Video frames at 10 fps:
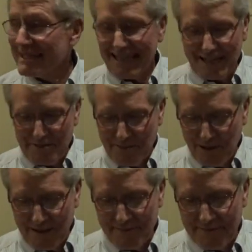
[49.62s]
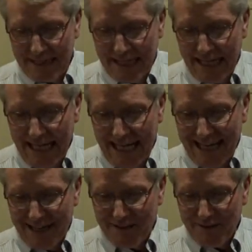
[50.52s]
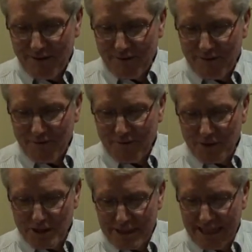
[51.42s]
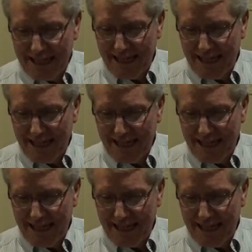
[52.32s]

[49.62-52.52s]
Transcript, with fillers: Thank you, Paul. First,